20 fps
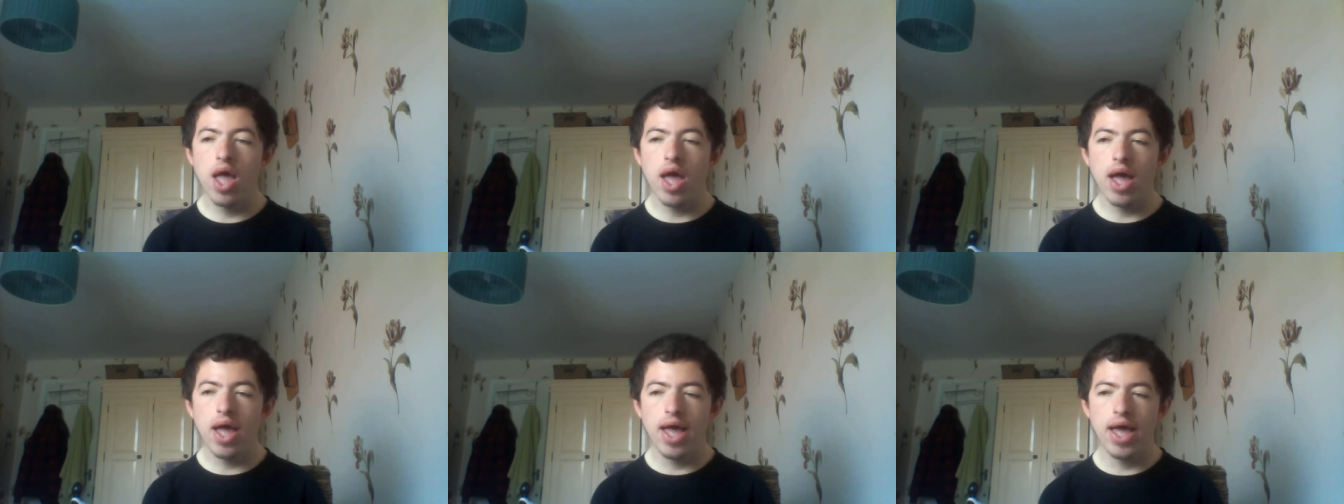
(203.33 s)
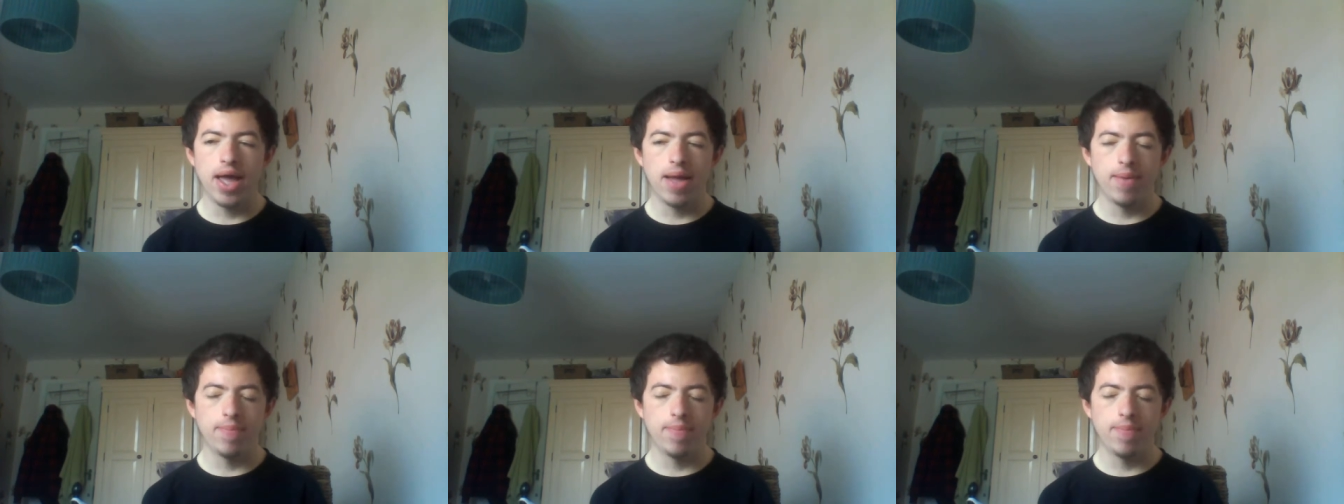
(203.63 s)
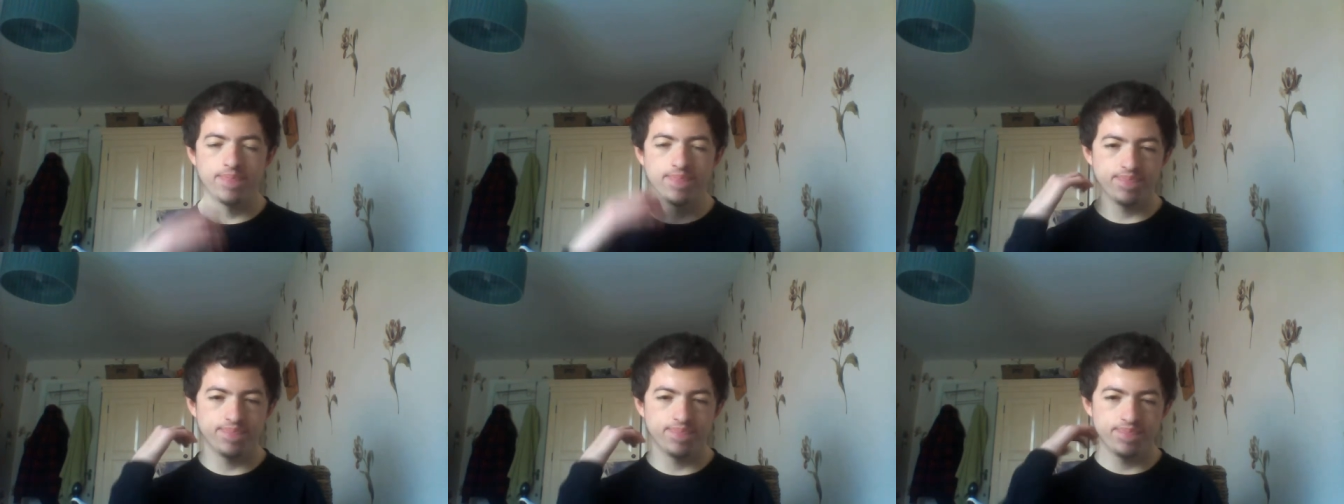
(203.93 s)

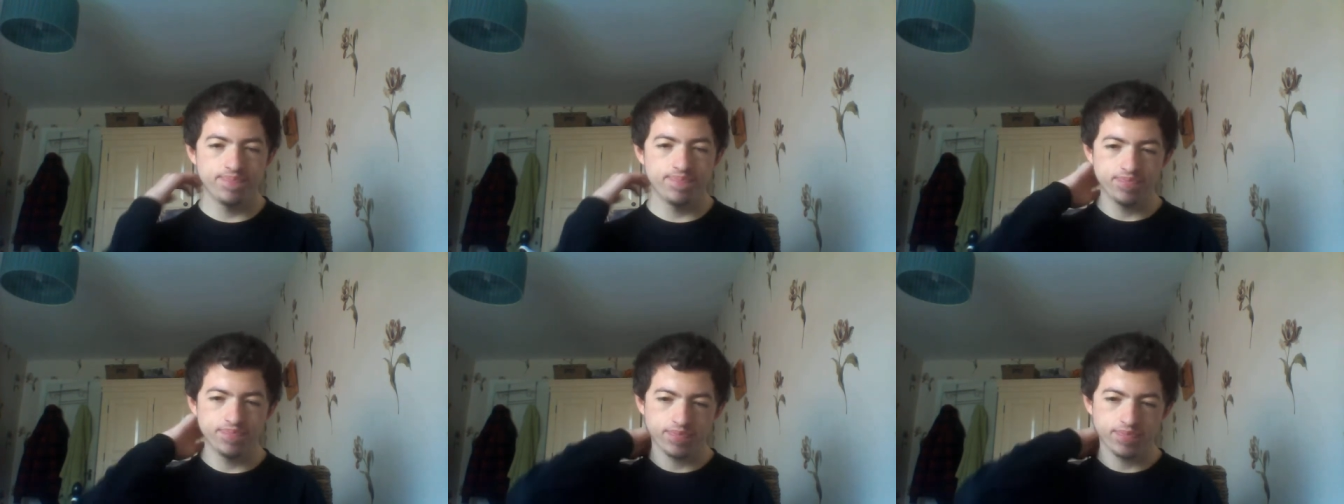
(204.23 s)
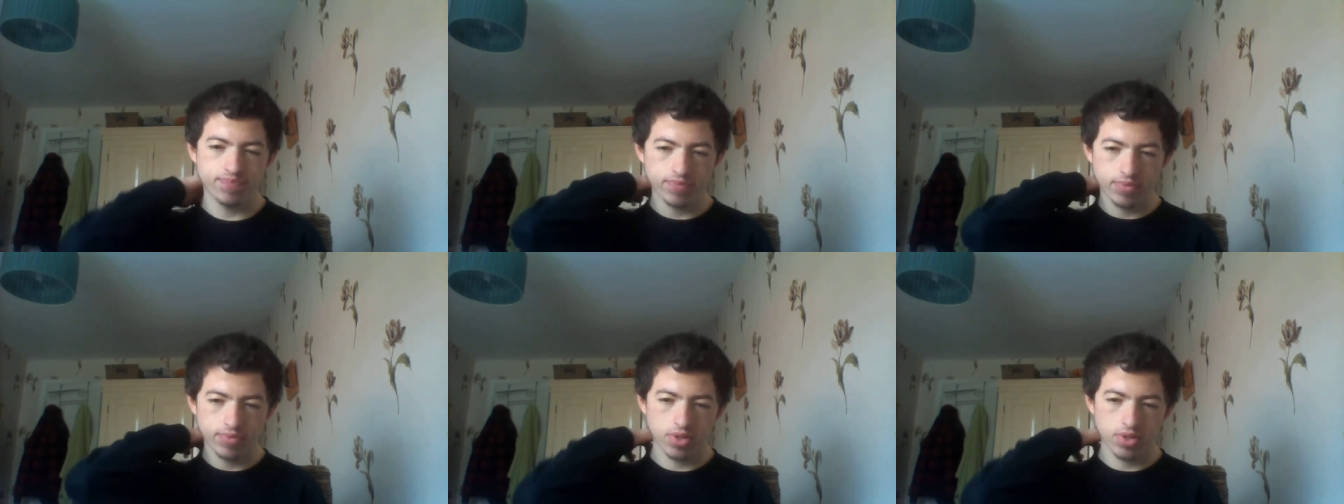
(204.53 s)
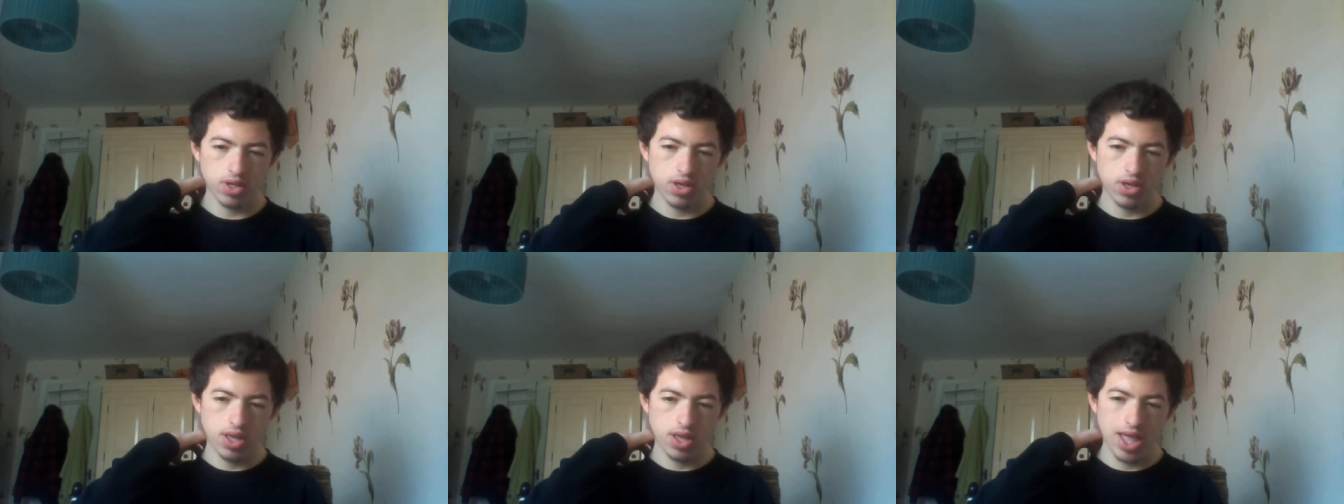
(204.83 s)
Um,
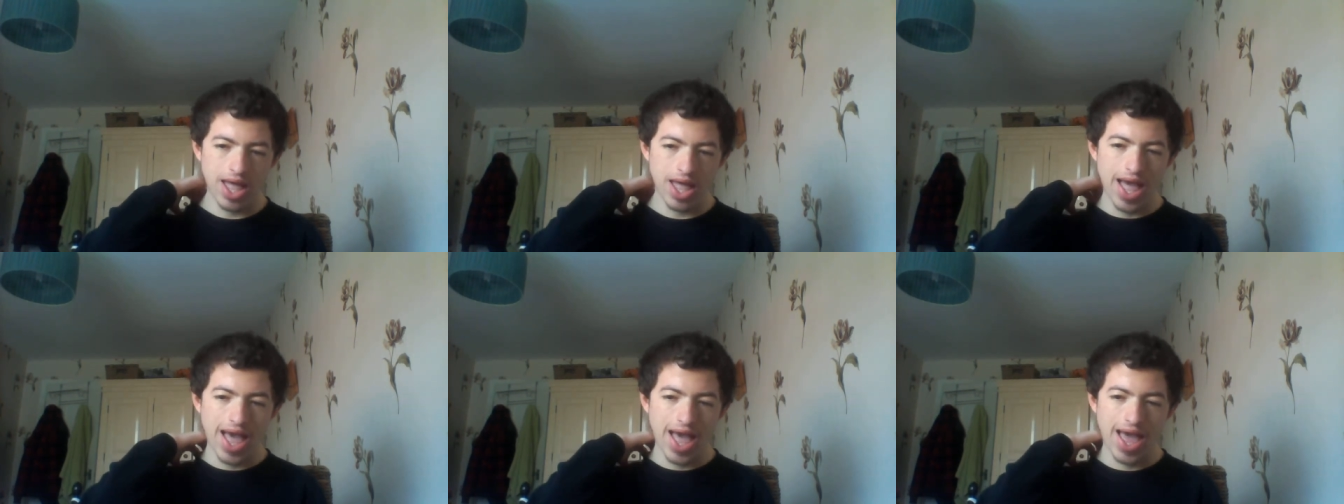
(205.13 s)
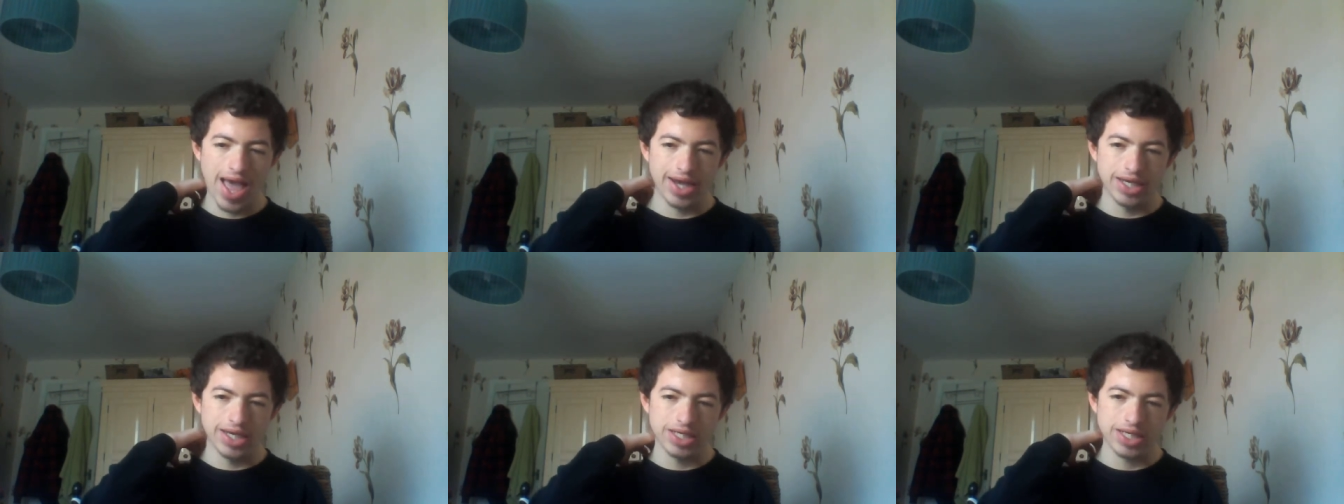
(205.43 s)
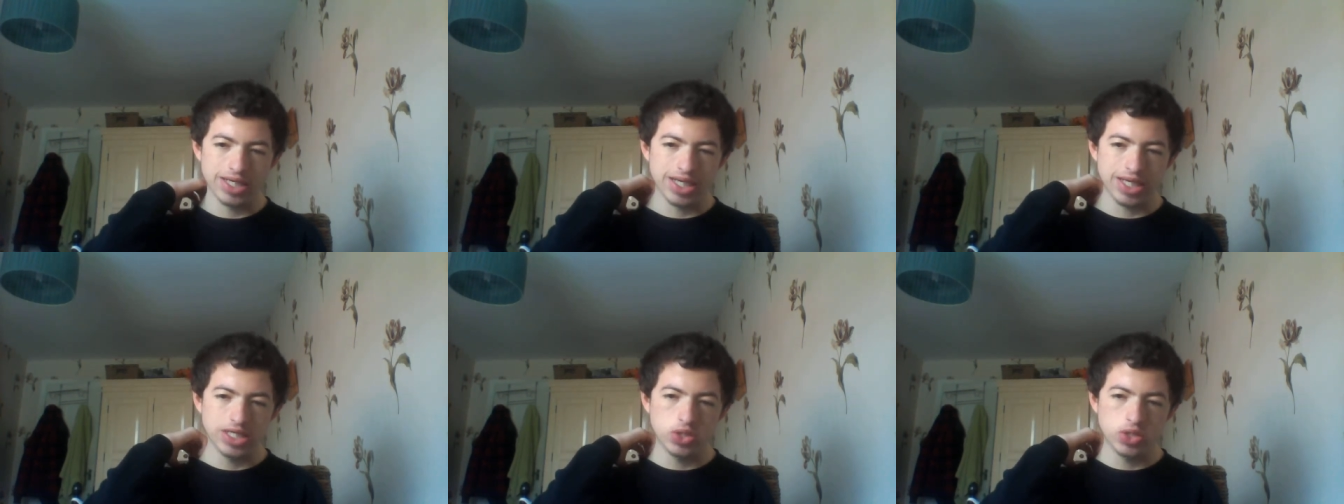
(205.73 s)
and
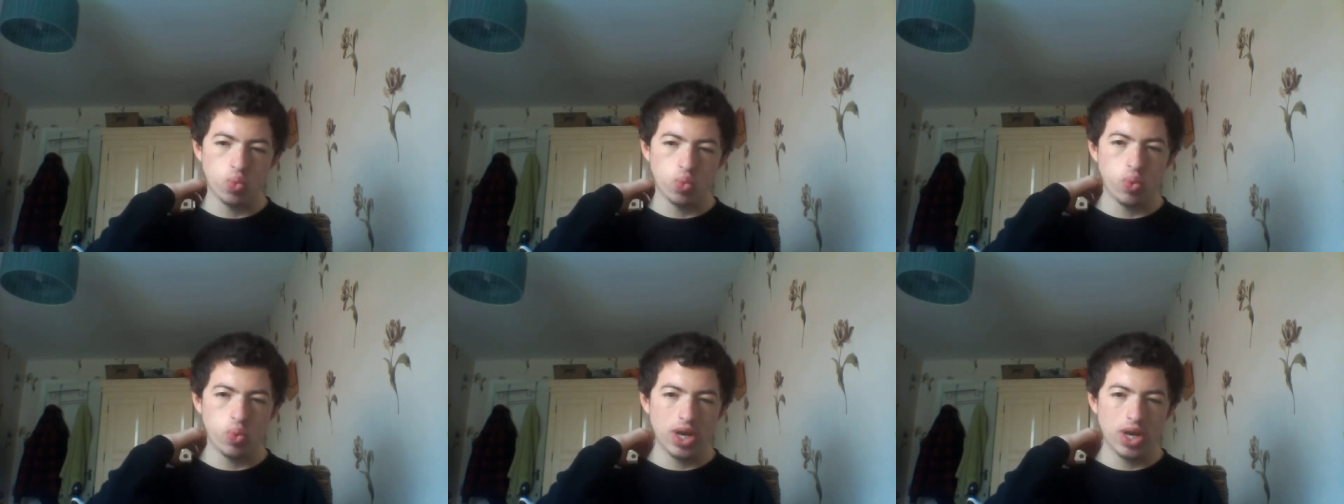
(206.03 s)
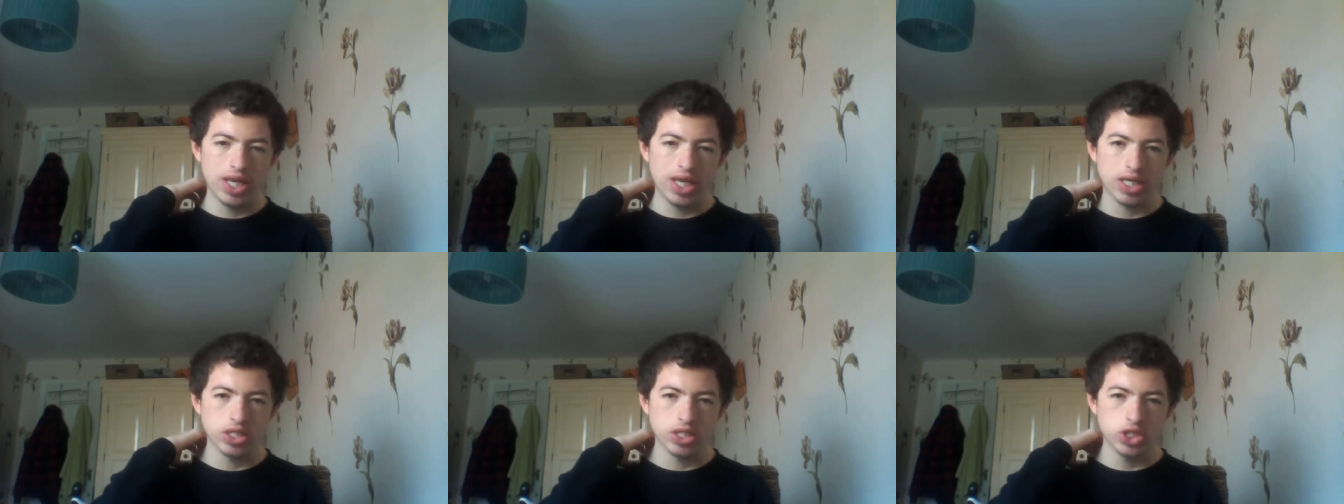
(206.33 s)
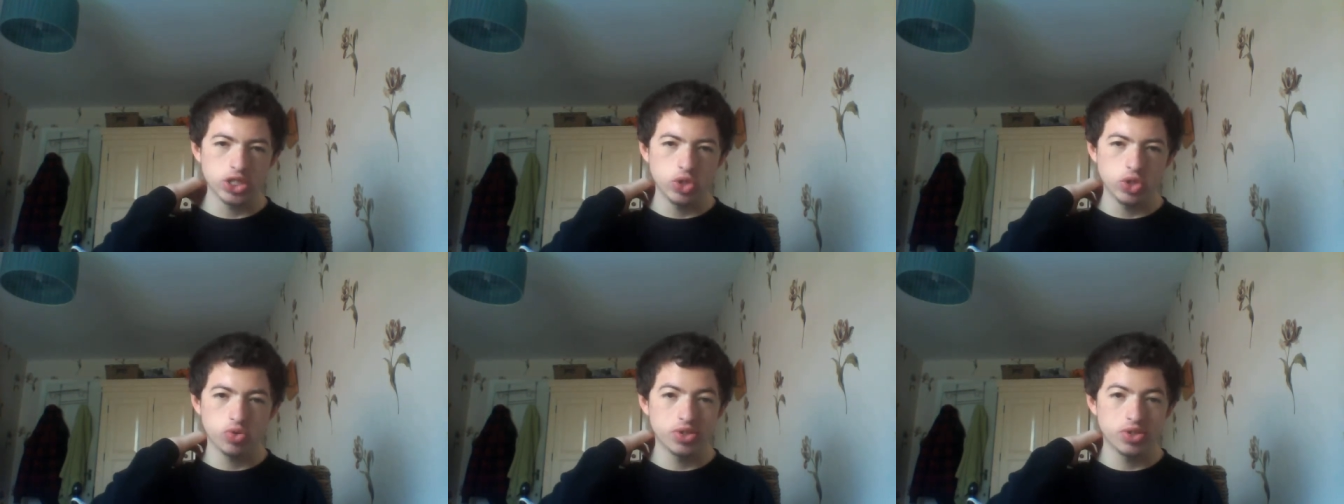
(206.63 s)
is willing
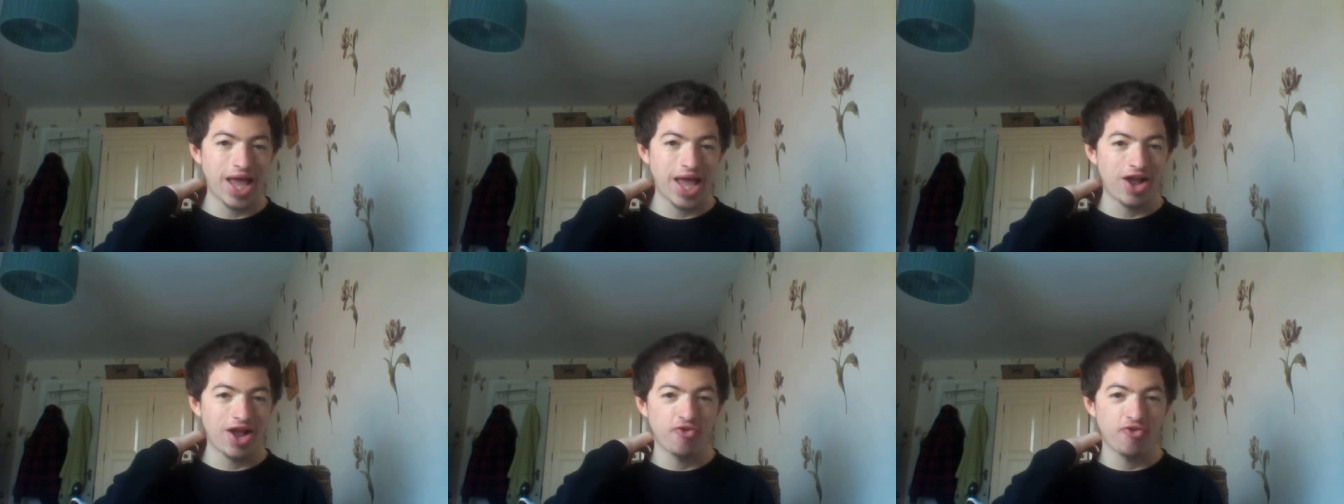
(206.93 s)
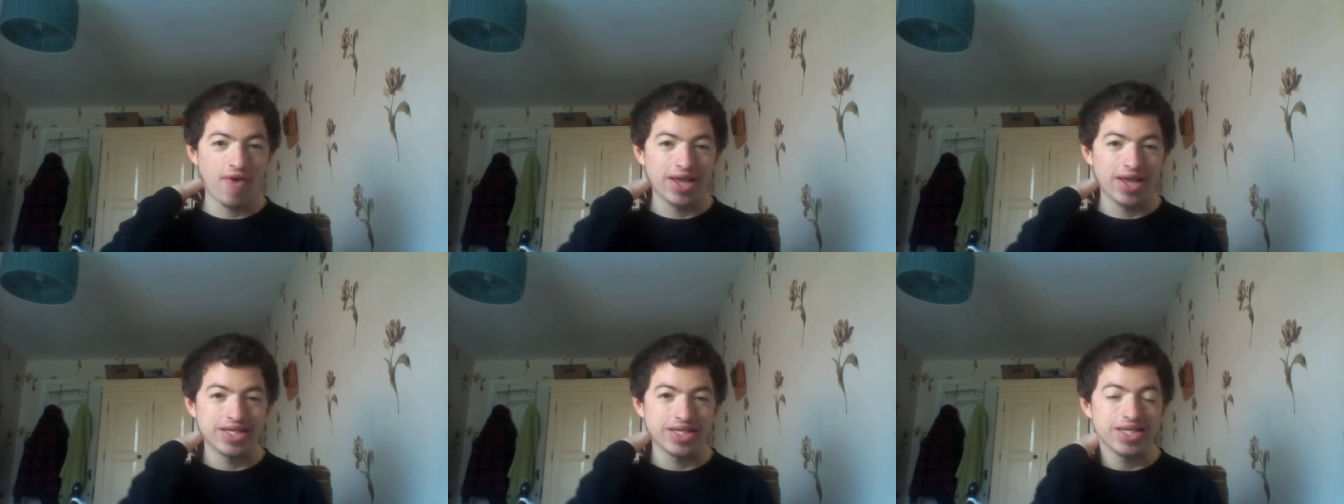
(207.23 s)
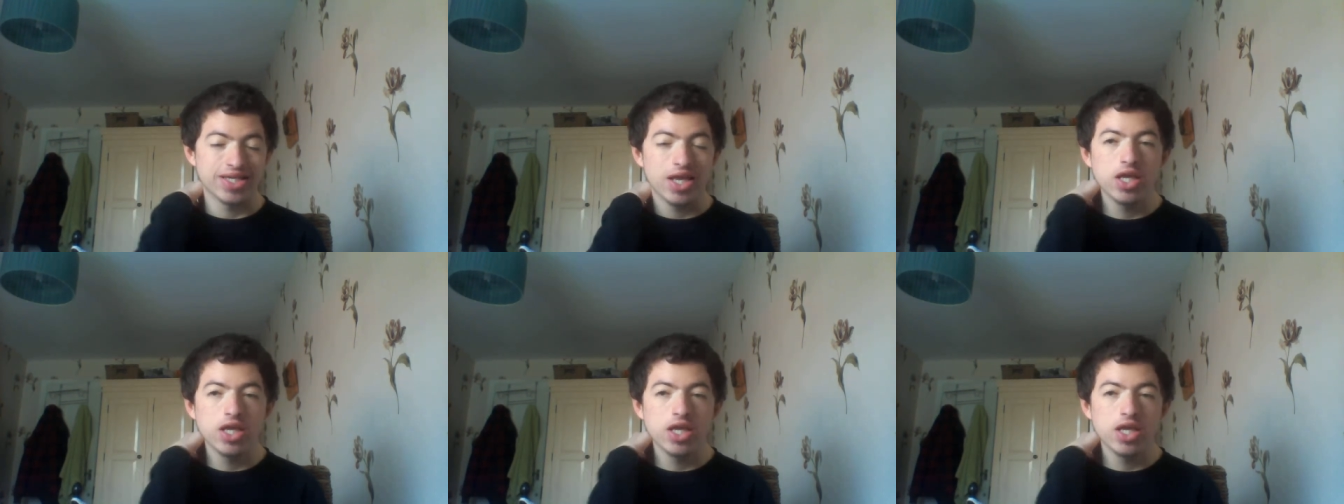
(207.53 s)
to sacrifice.